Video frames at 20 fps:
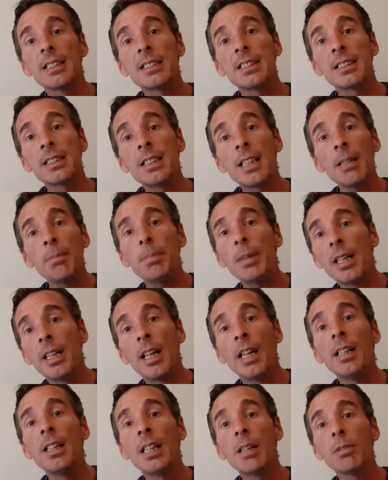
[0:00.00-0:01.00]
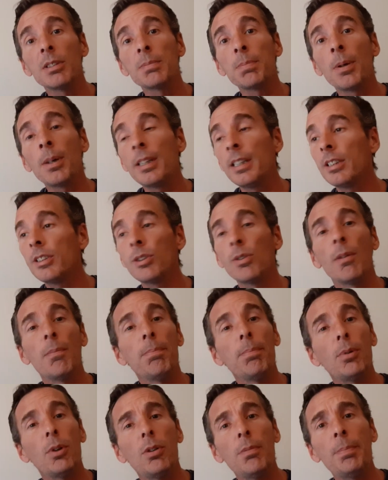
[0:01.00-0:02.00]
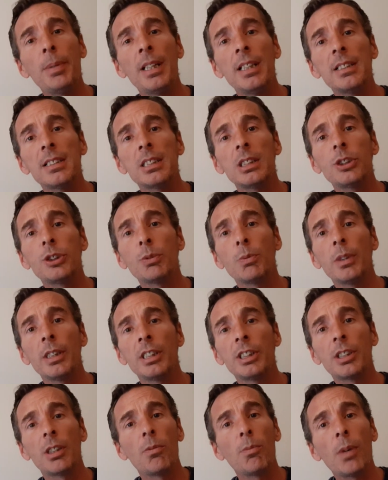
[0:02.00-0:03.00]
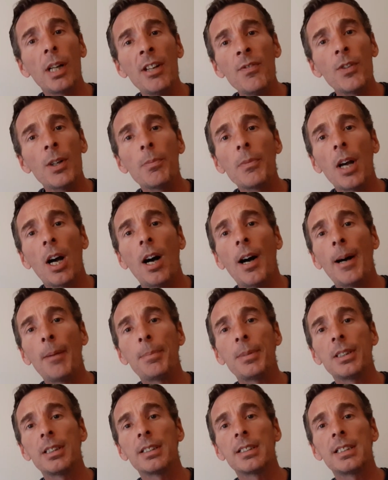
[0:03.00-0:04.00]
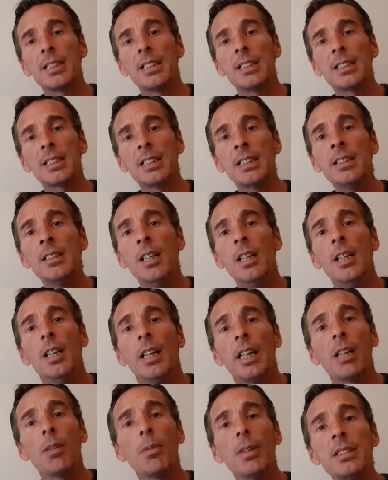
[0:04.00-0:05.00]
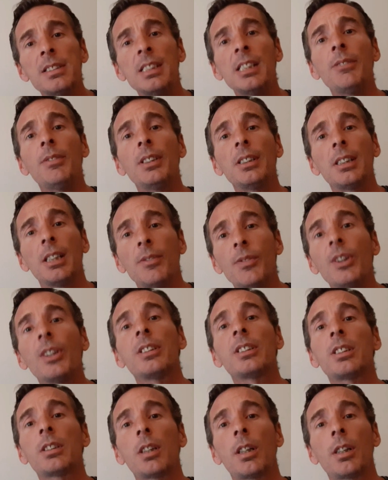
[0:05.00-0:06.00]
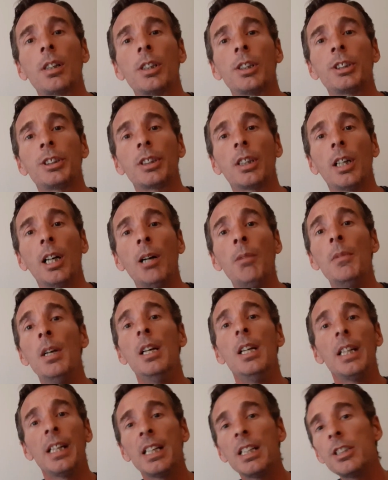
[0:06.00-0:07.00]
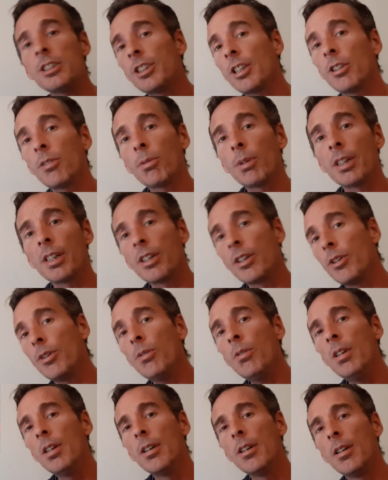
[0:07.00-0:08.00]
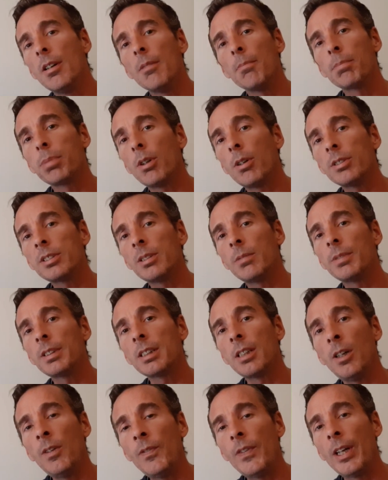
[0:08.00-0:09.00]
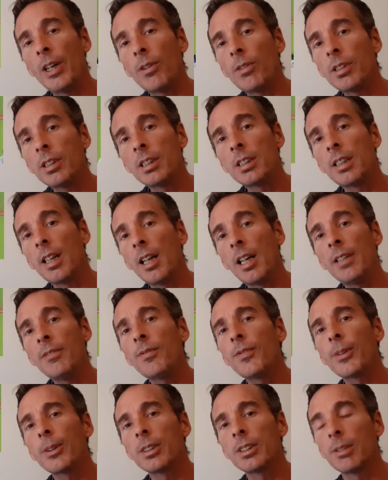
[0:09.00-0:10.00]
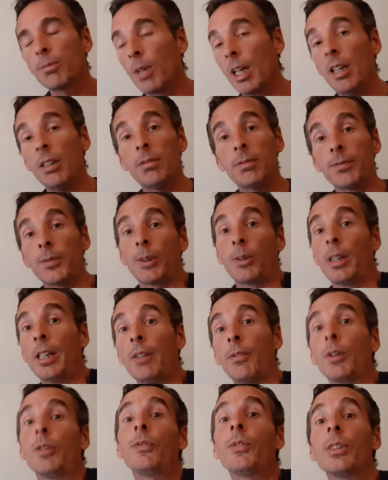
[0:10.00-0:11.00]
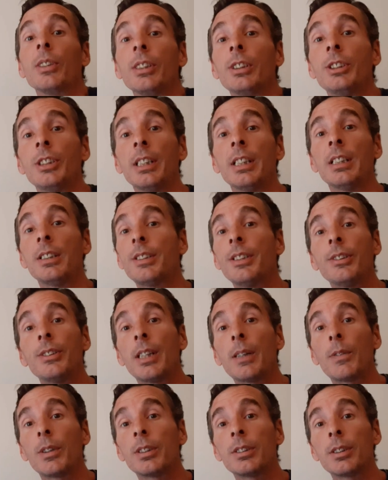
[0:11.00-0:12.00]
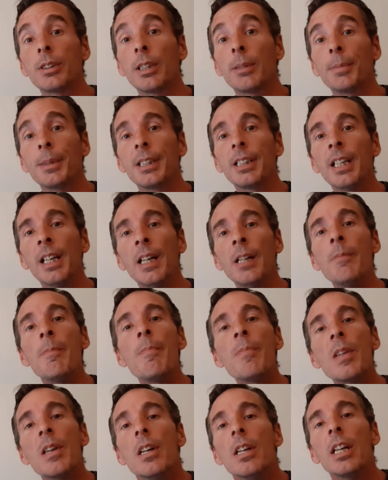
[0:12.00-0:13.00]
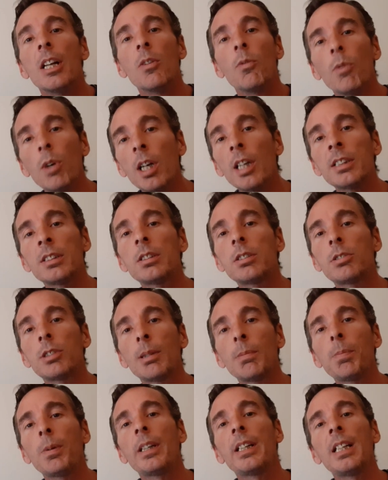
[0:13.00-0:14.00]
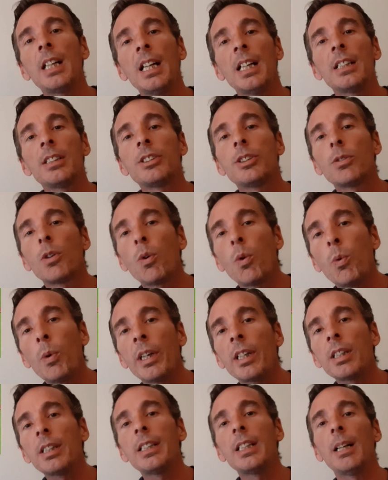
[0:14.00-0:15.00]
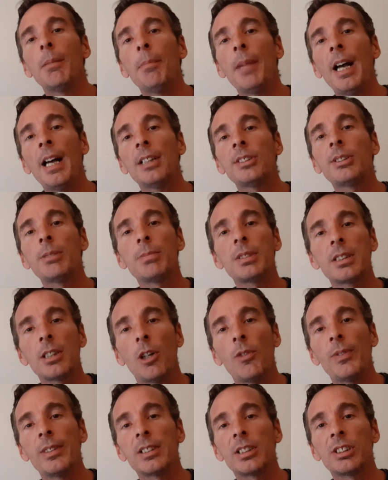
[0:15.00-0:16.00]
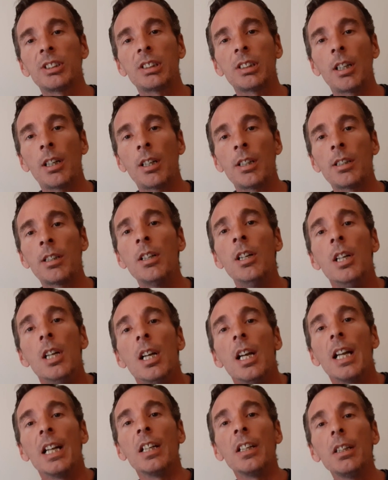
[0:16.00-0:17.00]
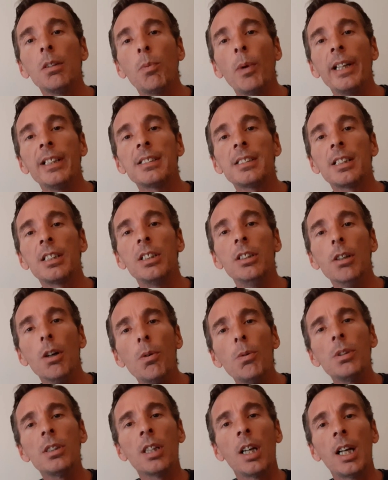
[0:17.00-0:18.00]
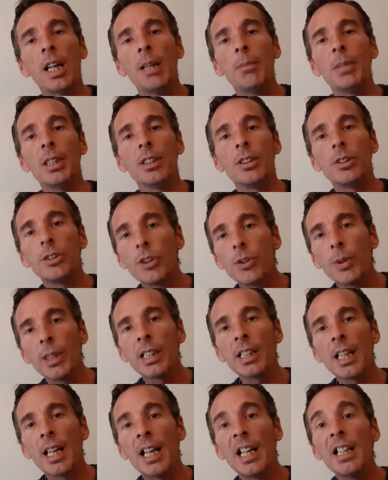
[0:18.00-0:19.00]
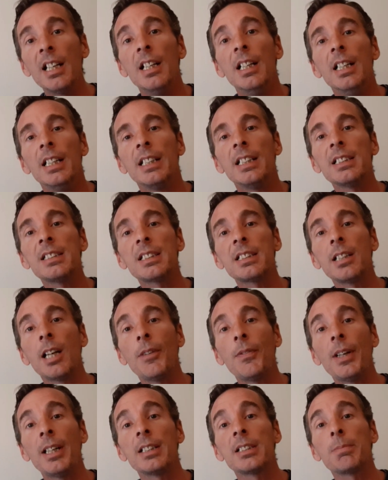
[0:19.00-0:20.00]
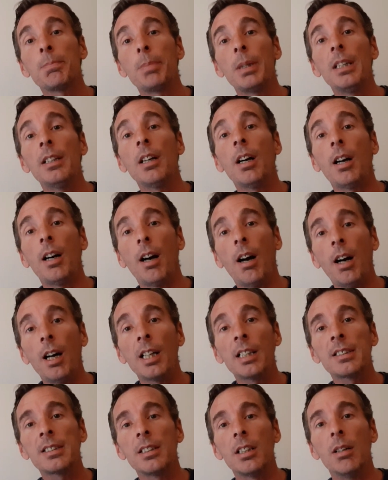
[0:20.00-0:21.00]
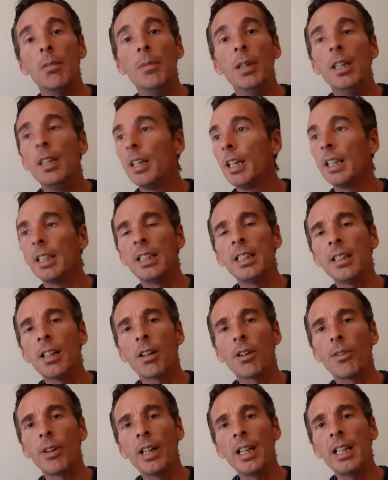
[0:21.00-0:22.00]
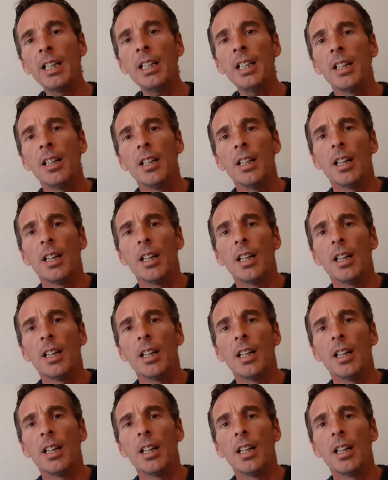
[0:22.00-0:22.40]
step in. He was put into a bullpen situation right from the hop of the season. He wasn't even given a starter job. Hyunjin Ryu blows himself out, done for, well, forever for the Jays. He'll never suit up again. And Ross Stripling had to quickly amass himself as a starter, and he wasted no time in doing that. His stuff has been awesome. An E R A